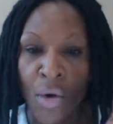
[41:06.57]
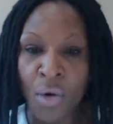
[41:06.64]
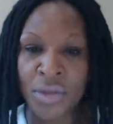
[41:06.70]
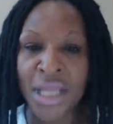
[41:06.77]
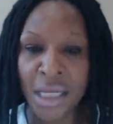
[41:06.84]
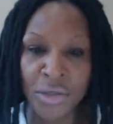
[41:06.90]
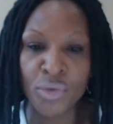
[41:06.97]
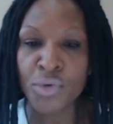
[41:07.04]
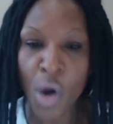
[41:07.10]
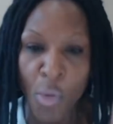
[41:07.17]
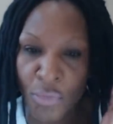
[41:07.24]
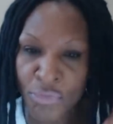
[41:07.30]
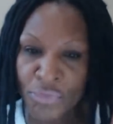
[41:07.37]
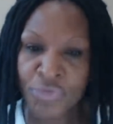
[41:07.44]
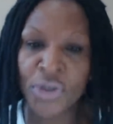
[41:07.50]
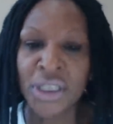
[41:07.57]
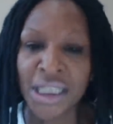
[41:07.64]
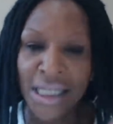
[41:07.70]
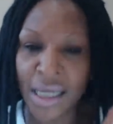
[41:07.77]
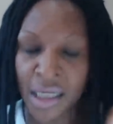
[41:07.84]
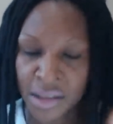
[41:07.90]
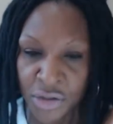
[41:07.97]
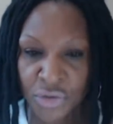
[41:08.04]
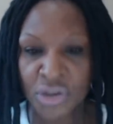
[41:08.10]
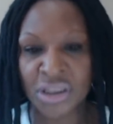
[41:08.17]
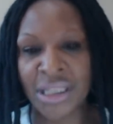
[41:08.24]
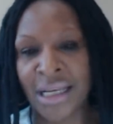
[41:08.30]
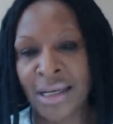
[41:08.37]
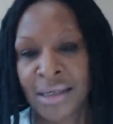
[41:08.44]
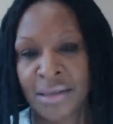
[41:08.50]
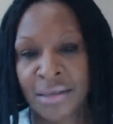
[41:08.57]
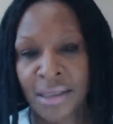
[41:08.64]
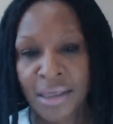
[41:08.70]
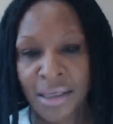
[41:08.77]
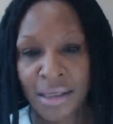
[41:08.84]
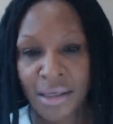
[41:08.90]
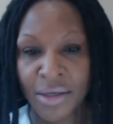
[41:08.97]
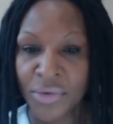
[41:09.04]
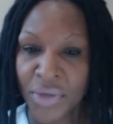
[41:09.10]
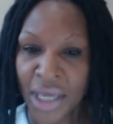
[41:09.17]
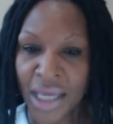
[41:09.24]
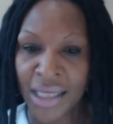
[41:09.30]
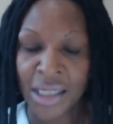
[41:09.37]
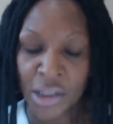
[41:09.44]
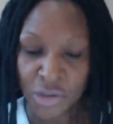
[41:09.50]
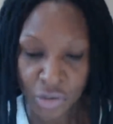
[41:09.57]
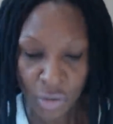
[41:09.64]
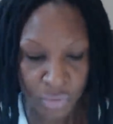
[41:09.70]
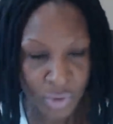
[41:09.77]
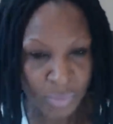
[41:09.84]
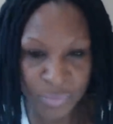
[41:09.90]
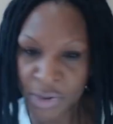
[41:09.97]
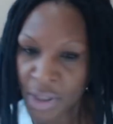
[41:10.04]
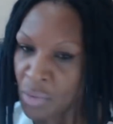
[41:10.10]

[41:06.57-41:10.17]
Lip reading: or that you don't fully understand. Okay? So